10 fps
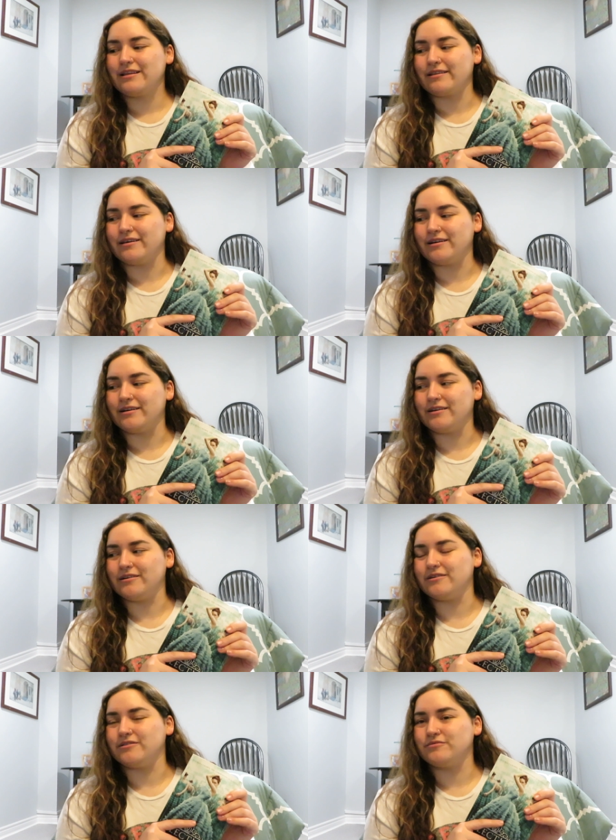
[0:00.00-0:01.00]

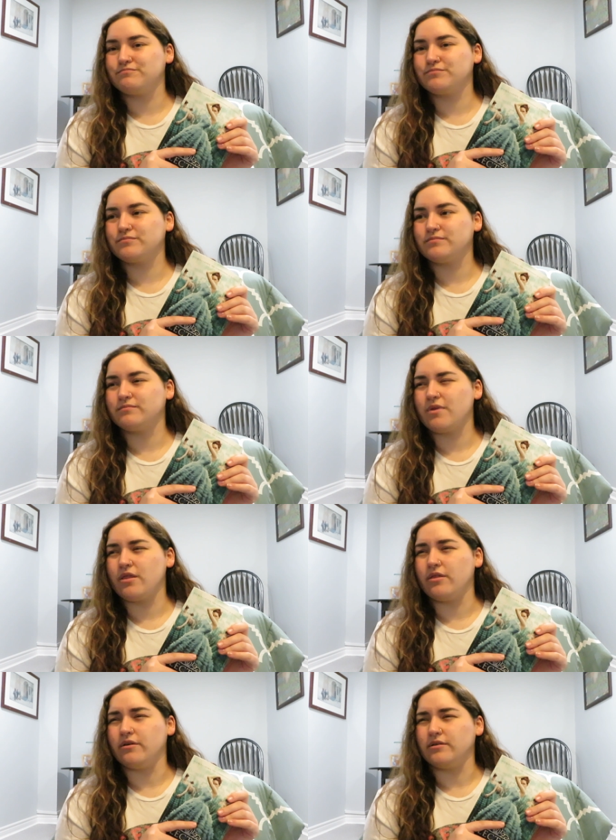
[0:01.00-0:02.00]
It's
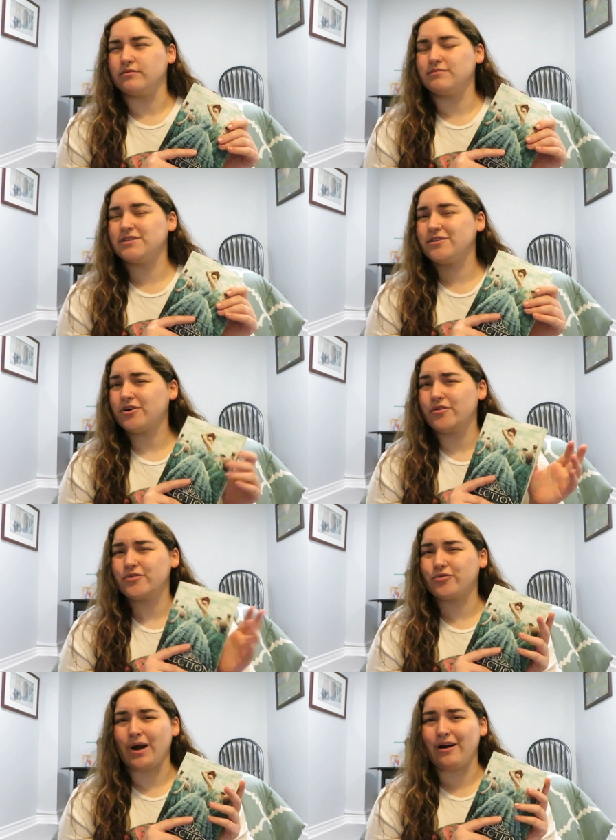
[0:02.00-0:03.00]
either called The
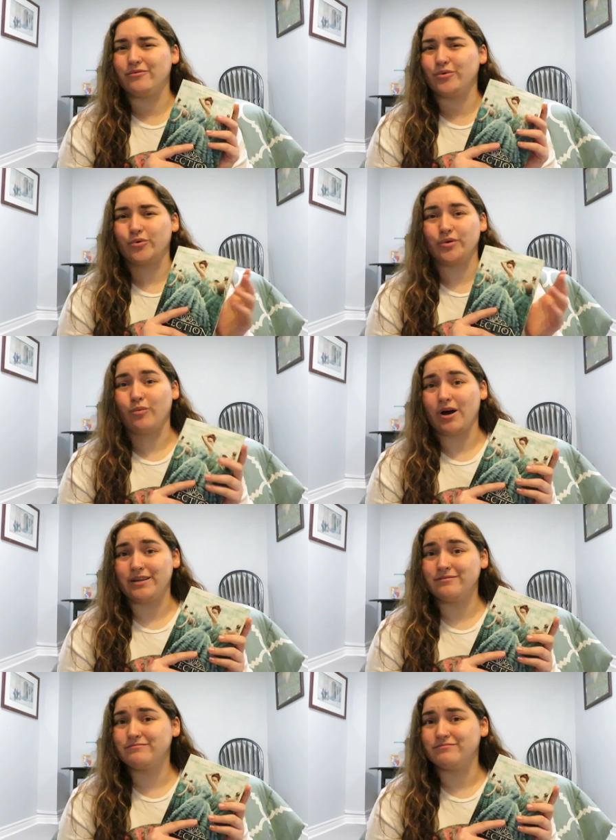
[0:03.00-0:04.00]
Crown or The
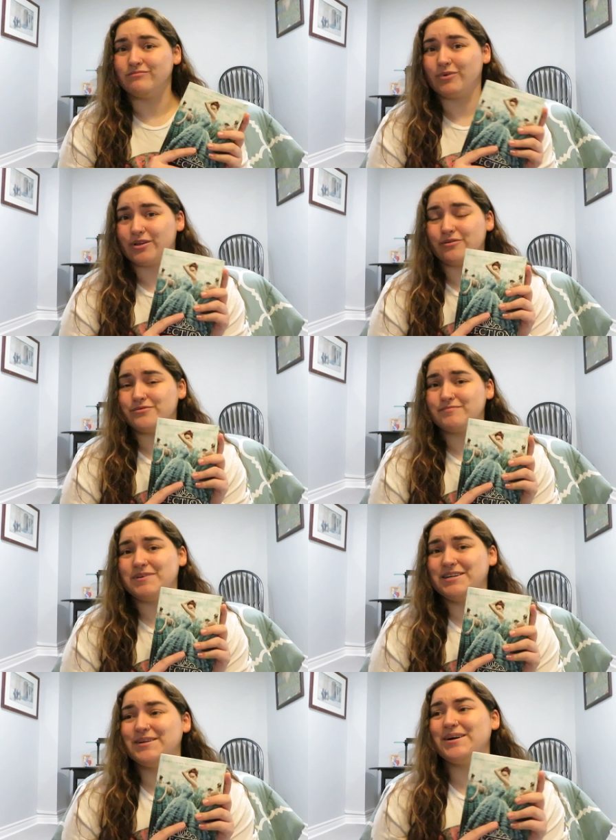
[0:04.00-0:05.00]
One of those.
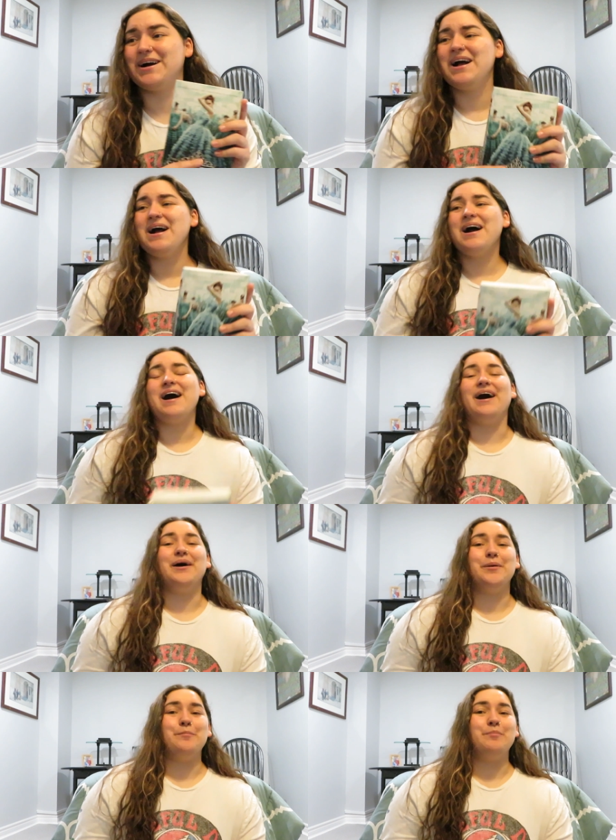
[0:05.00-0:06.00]

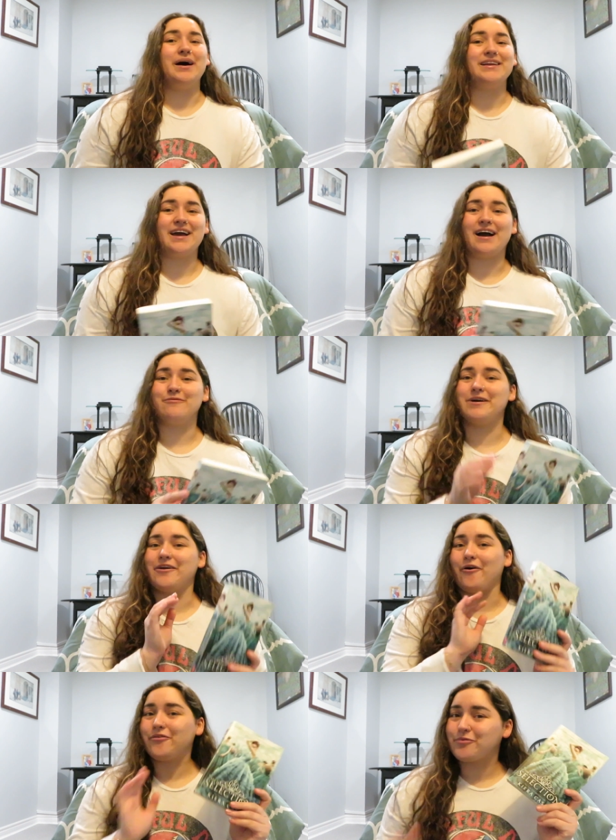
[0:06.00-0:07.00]
But yeah, I read
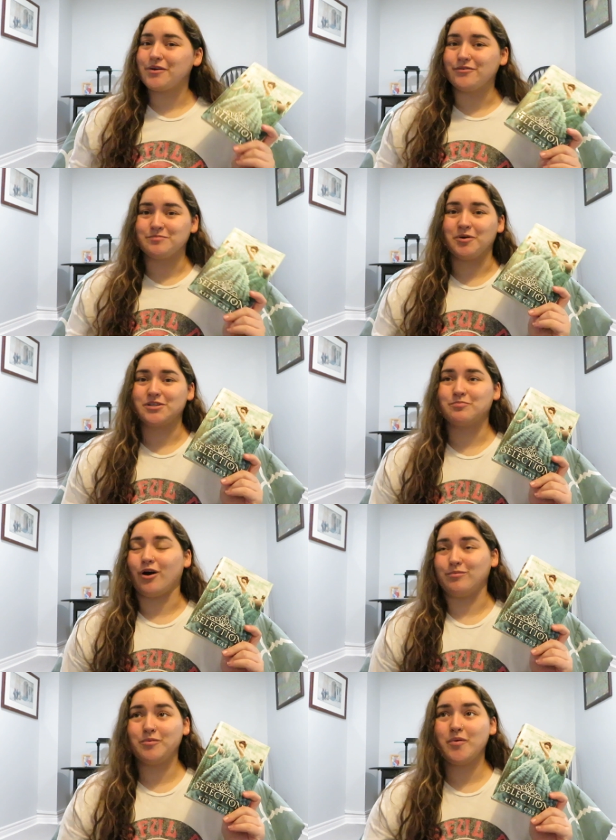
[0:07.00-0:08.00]
all 3 of those books
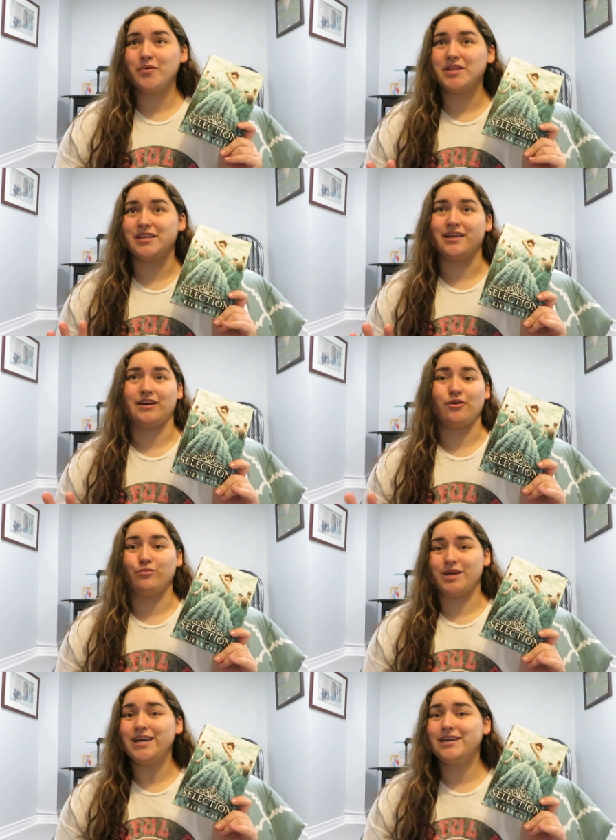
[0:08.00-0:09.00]
probably within like a
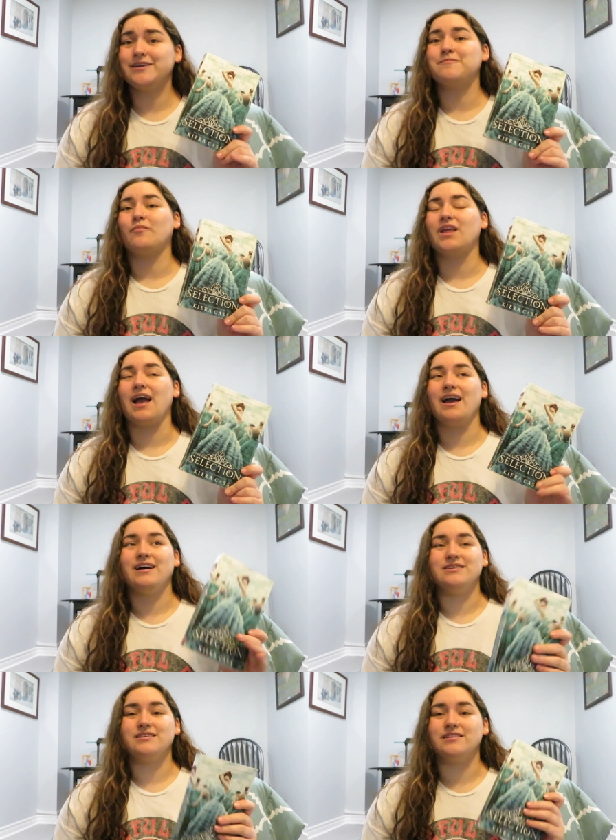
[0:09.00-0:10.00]
week,
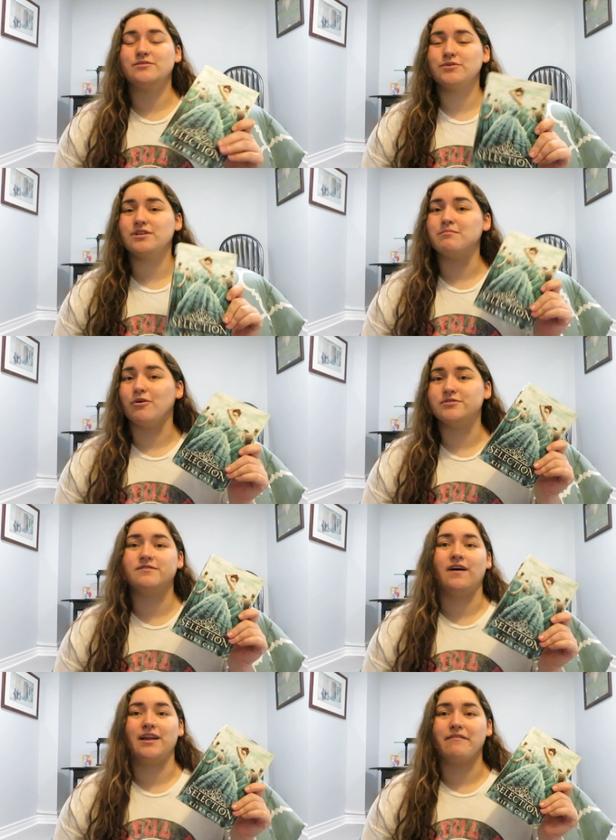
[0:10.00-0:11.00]
and this was the most
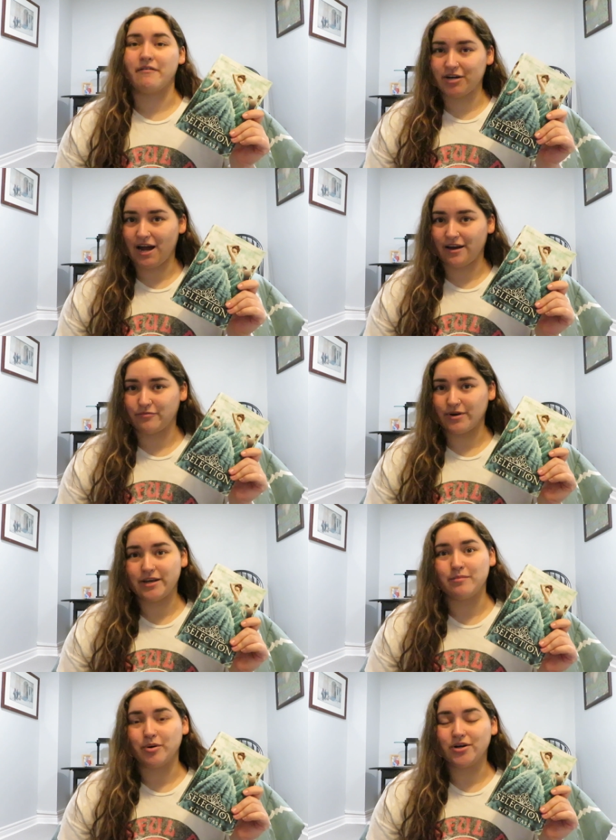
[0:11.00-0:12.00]
fun I've ever had
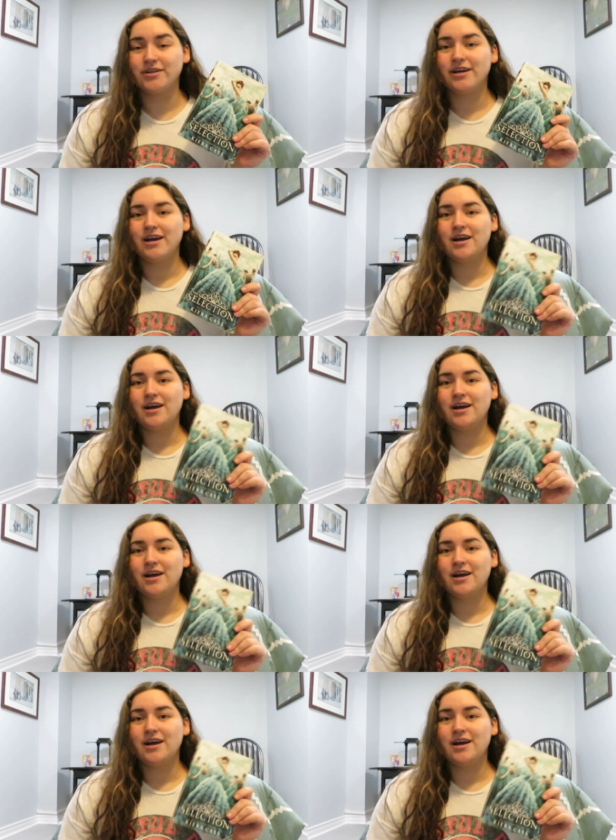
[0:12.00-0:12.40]
reading a book.